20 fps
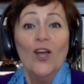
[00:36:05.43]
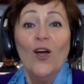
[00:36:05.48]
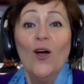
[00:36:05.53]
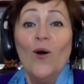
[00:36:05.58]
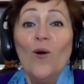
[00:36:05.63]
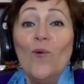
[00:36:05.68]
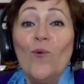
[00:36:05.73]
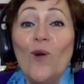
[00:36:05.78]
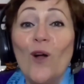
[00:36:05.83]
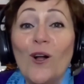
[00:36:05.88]

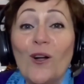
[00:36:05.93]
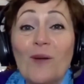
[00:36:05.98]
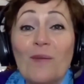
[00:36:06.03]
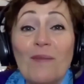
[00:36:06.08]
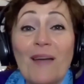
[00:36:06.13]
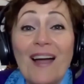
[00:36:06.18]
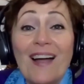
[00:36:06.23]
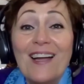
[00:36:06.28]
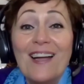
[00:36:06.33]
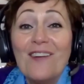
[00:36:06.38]
Welcome
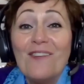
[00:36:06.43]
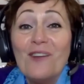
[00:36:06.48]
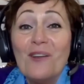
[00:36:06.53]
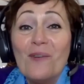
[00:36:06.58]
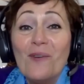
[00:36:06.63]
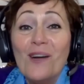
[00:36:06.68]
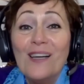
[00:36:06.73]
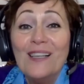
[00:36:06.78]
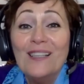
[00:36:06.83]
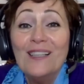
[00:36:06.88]
back,
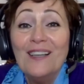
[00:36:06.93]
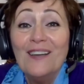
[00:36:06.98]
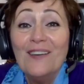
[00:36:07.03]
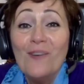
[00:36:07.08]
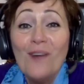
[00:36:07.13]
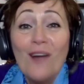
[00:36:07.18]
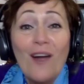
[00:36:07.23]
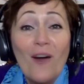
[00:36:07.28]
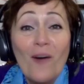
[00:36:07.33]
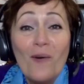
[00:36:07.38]
everyone.
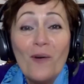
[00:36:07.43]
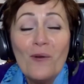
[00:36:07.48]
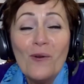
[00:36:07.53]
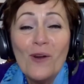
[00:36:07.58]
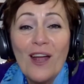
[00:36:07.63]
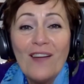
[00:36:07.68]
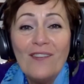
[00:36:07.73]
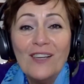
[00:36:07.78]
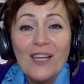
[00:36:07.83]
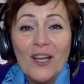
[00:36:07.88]
Wow, we were
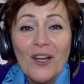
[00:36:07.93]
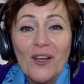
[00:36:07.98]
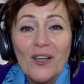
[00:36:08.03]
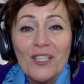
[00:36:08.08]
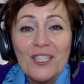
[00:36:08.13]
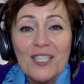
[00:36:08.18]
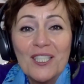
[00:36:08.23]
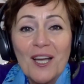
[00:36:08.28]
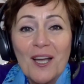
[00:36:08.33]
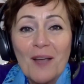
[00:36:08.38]
having a
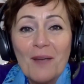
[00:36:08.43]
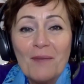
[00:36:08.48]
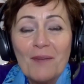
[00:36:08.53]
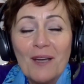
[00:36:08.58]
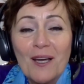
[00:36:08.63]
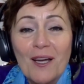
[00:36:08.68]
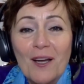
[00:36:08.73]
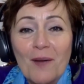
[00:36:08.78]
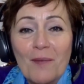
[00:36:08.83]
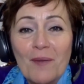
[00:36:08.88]
good time
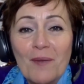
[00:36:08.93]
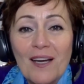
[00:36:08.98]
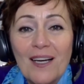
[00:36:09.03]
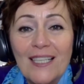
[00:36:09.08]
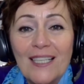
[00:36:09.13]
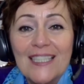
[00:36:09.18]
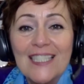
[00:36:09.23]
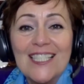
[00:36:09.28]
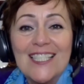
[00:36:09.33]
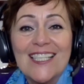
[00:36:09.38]

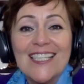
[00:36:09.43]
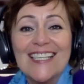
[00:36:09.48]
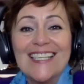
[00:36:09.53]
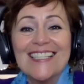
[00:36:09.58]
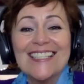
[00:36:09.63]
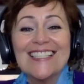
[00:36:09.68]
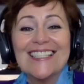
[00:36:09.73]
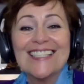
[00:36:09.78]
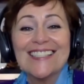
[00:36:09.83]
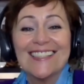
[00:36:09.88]
behind the
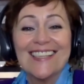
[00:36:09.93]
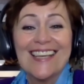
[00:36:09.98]
scenes.